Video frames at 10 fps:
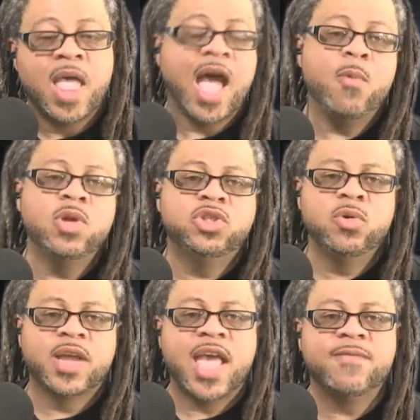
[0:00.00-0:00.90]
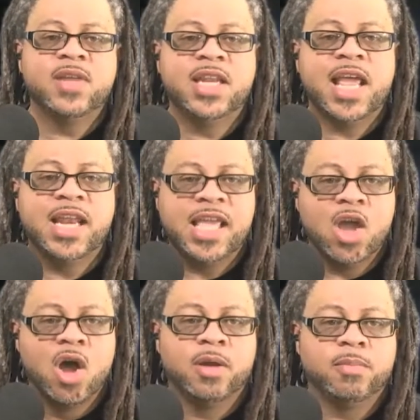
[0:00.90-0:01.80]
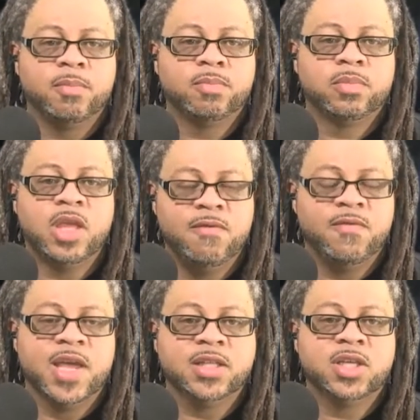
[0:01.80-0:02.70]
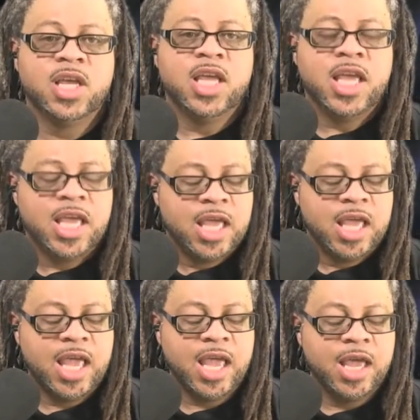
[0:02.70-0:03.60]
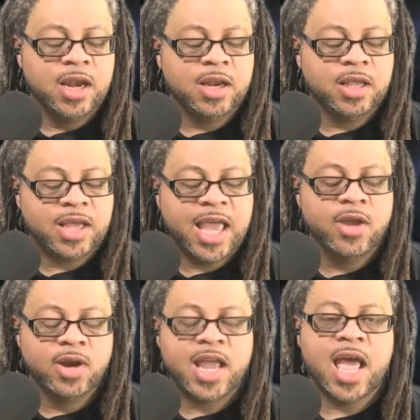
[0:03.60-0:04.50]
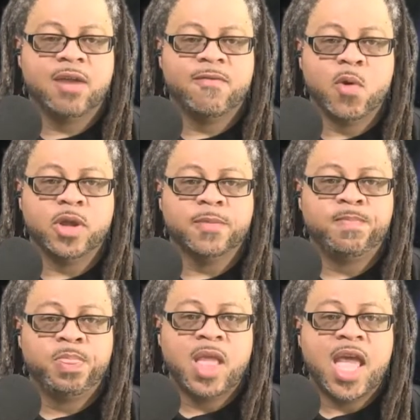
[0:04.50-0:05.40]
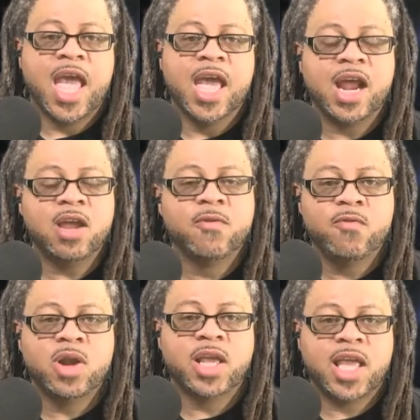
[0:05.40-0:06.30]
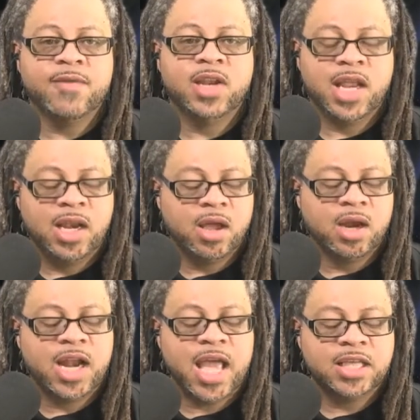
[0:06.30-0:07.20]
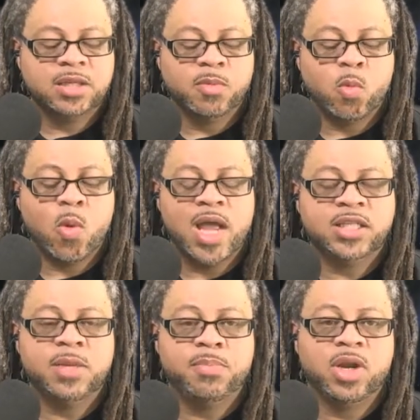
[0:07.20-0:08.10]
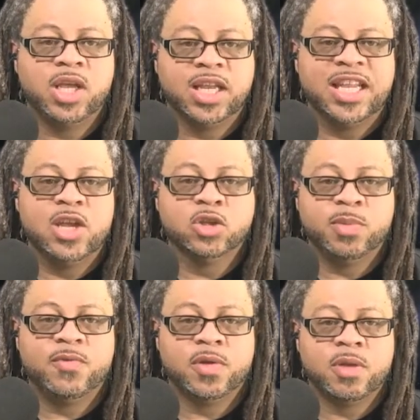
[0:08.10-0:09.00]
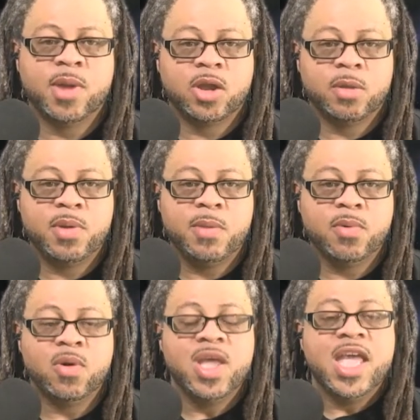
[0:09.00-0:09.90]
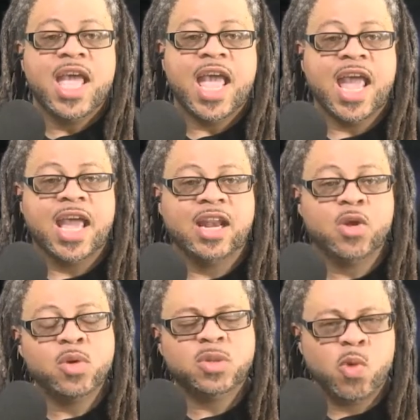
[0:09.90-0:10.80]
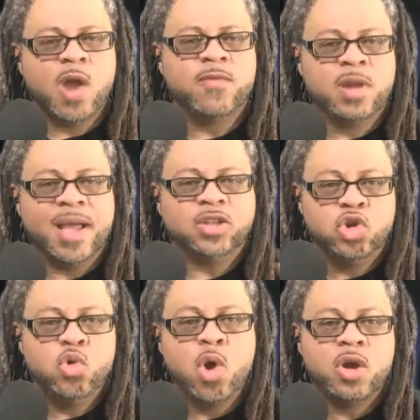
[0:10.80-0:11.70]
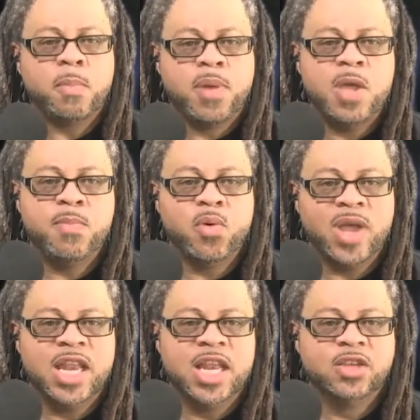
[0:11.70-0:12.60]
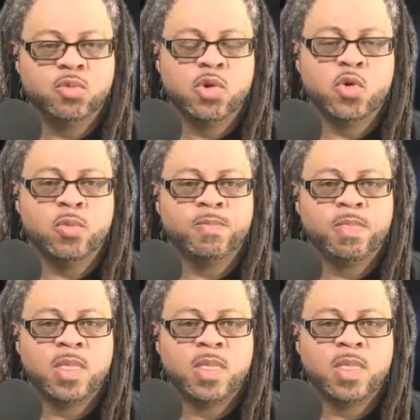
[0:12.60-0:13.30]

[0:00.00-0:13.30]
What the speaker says: I went to a Kevin De Leon event here in California. And I confronted Kevin De Leon and I asked him, why is he putting illegals before the American people? And there was roughly about 200 people in this room.